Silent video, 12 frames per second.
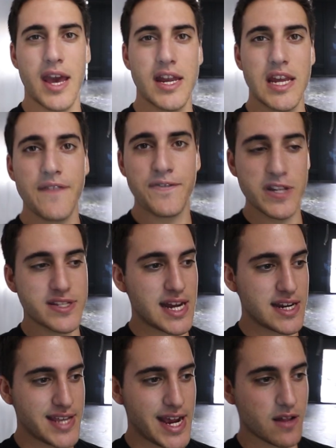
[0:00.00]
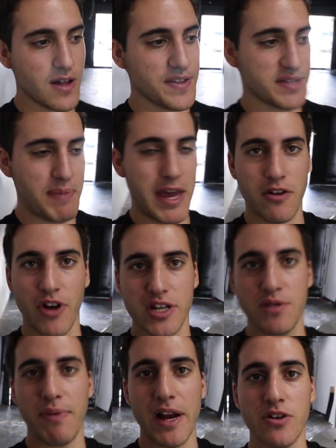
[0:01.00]
And if you decide to tackle on this paint
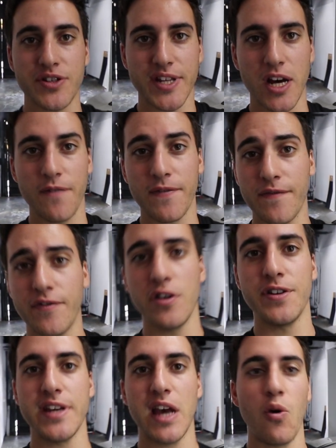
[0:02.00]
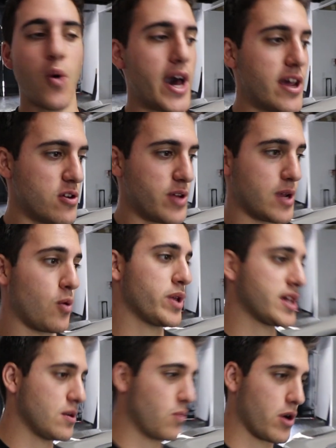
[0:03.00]
correction by yourself, if you're a DIY or like a
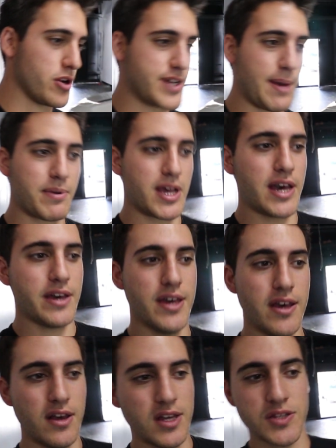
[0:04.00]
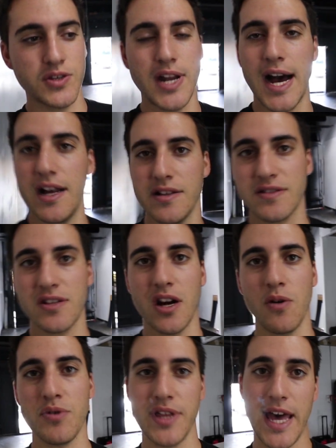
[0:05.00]
weekend warrior type of guy, do not
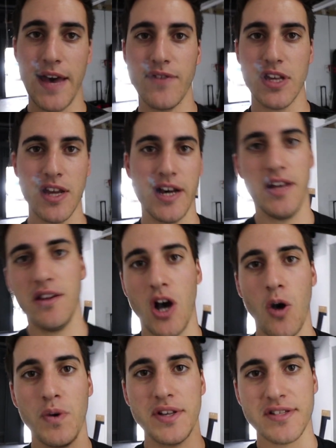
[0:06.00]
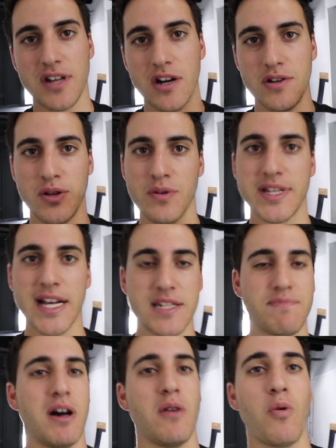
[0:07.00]
start with a heavy cut. Always do a
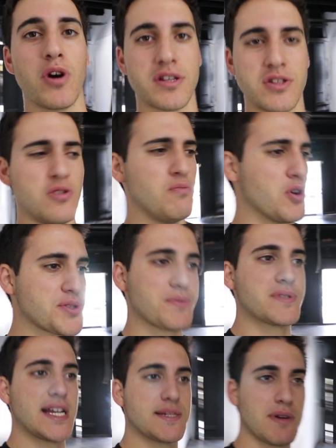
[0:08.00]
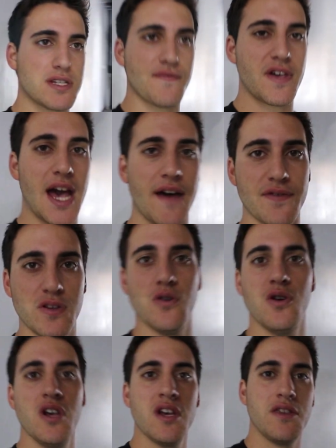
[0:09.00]
test spot. Do multiple test spots if you have
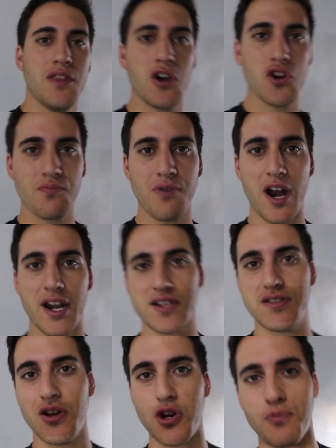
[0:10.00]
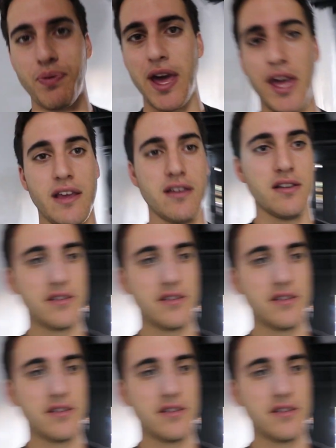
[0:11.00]
to. Know your products, know your paint.